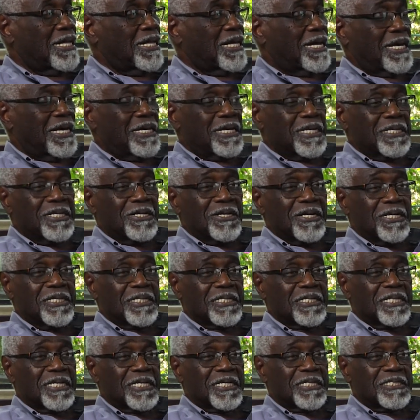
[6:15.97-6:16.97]
I ate all the
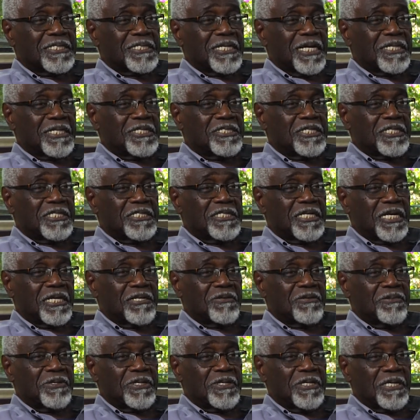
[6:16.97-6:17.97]
things that she
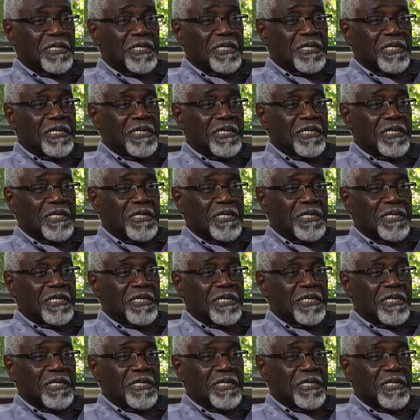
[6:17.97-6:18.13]
said we.